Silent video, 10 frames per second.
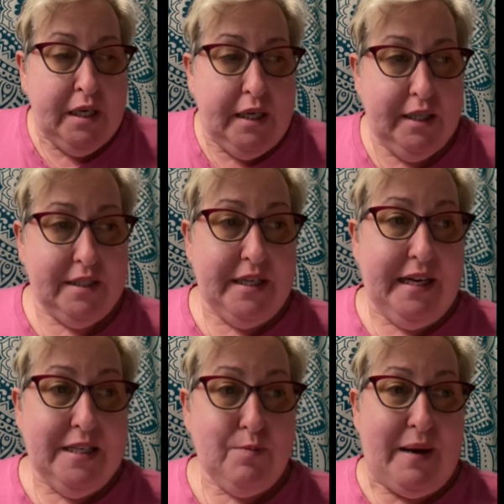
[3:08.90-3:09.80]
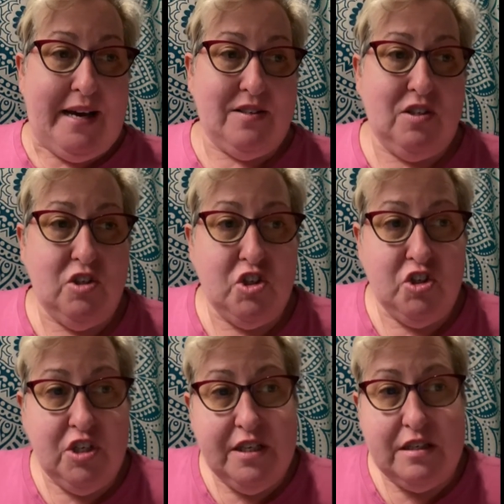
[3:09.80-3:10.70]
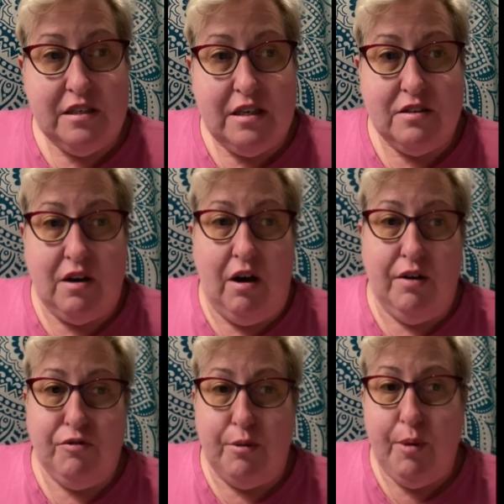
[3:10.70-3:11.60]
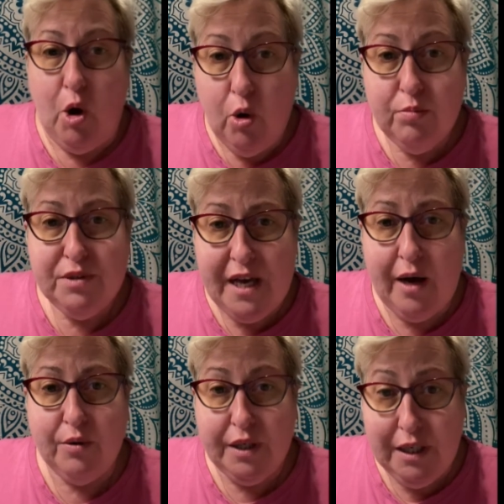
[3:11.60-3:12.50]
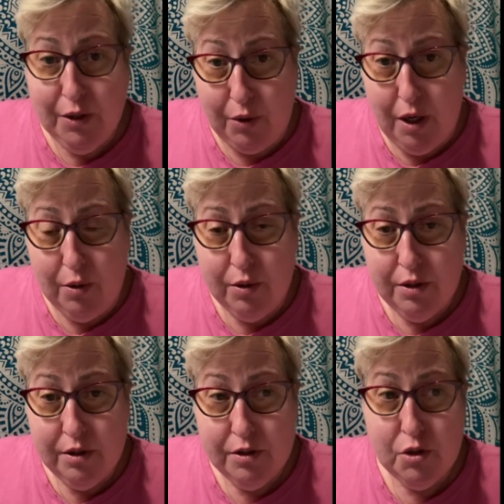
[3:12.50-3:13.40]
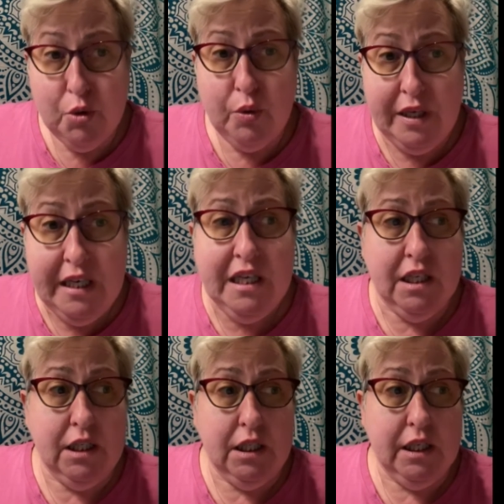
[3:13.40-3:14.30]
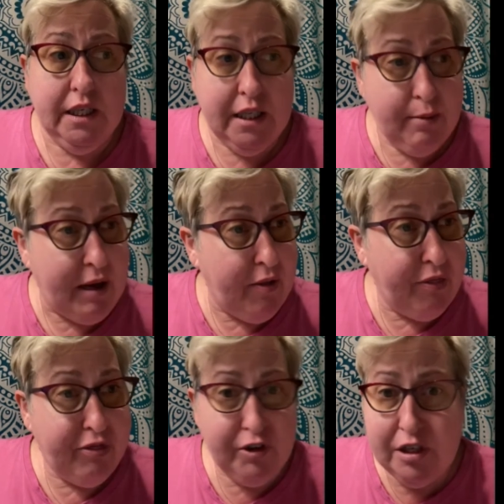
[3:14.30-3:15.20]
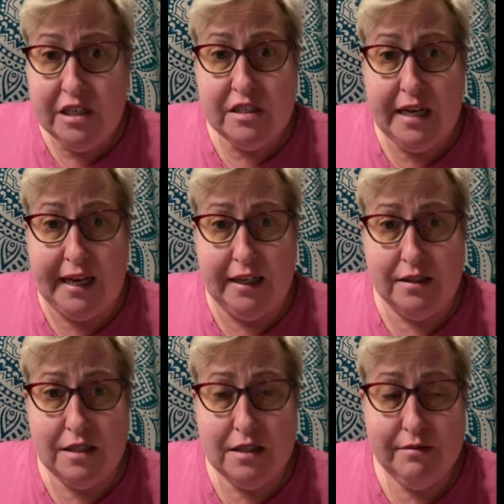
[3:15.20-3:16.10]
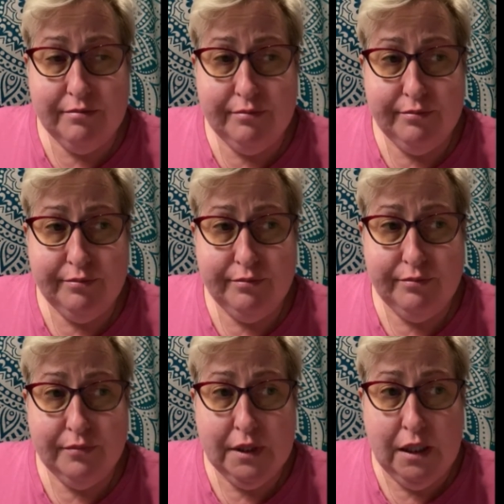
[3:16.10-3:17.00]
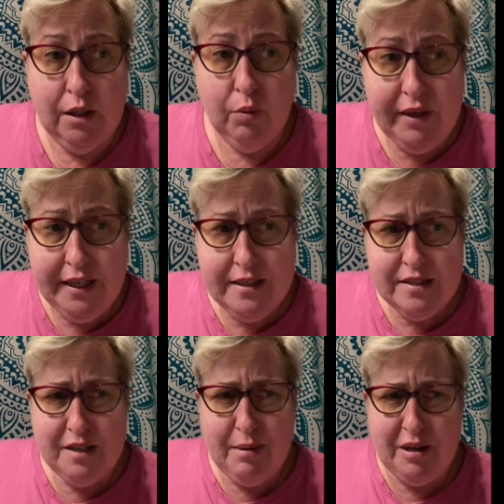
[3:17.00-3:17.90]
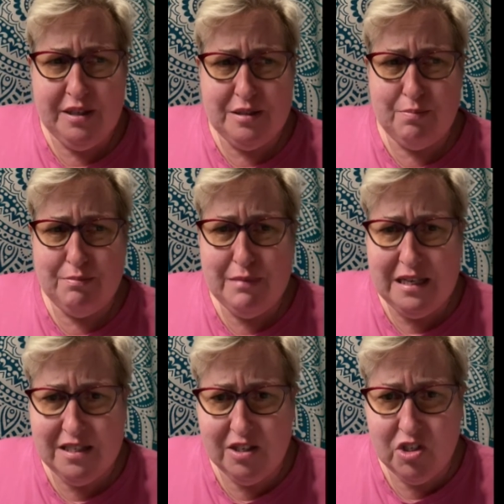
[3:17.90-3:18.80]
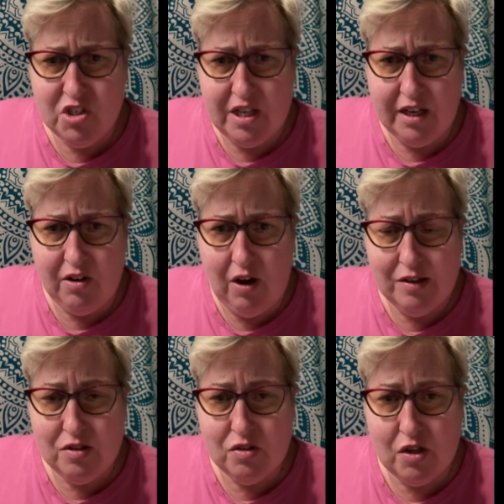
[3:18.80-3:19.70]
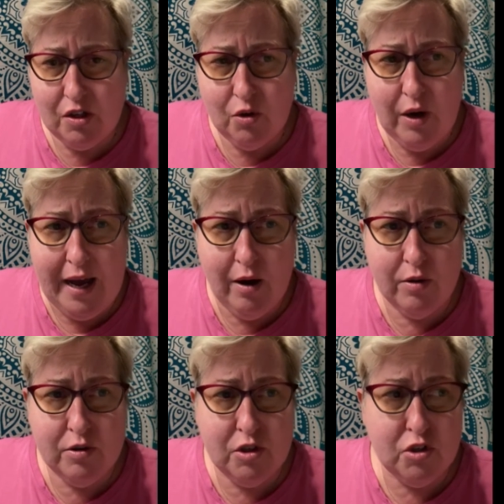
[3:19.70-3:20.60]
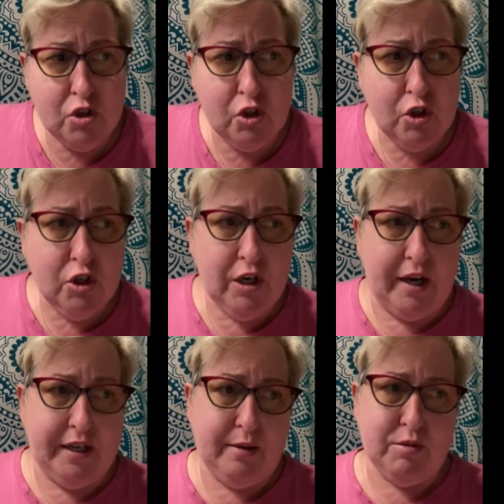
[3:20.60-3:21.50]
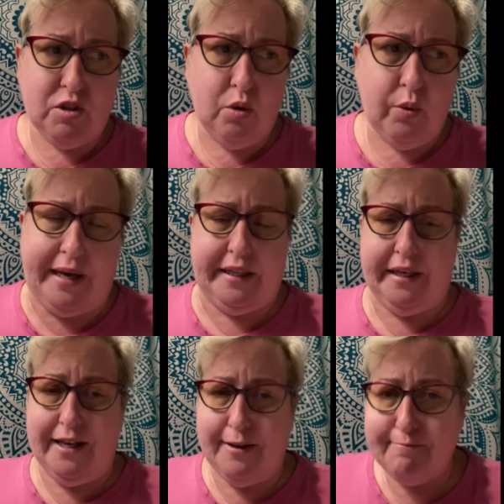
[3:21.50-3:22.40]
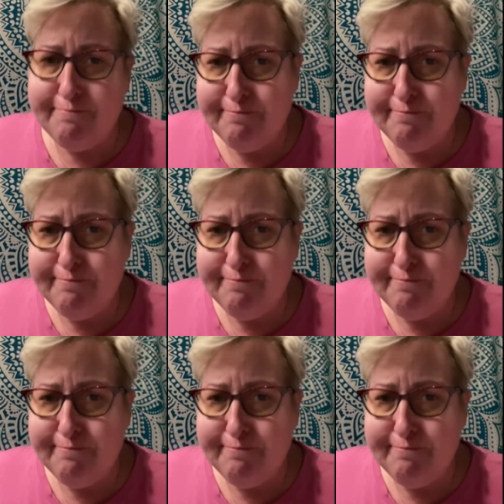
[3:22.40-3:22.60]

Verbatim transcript: In today's passage, Jesus has gone from hometown hero to heal in about thirty seconds. What is it about his message that causes a crowd to turn on him so quickly?